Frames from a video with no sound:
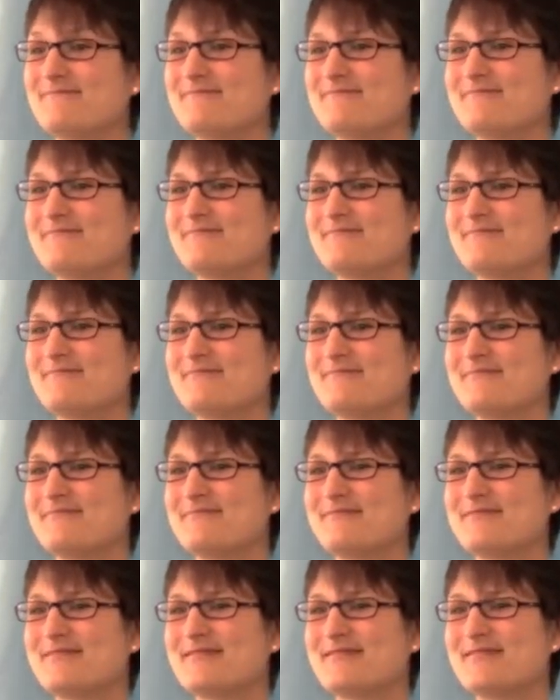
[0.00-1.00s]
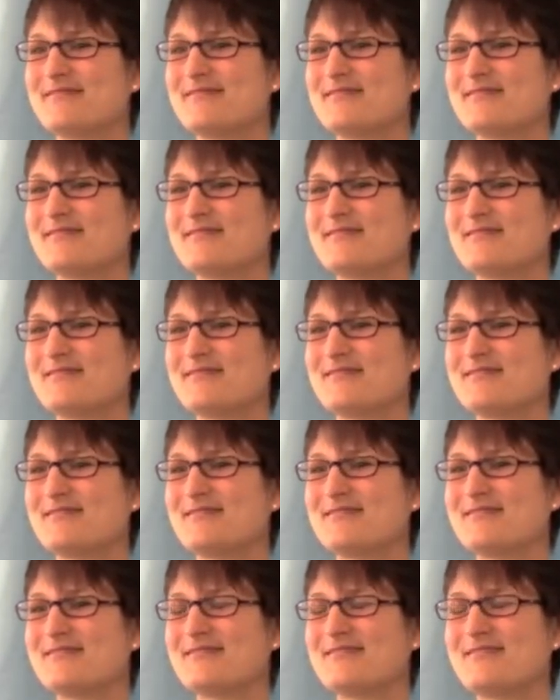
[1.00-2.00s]

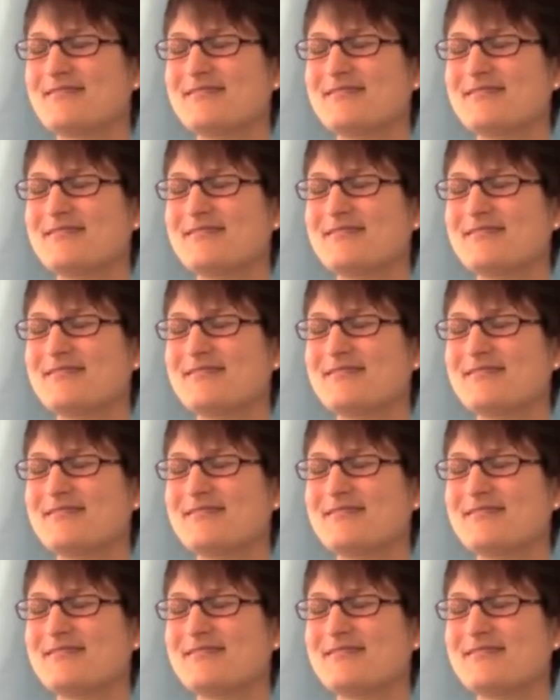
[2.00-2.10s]
Nobody speaks.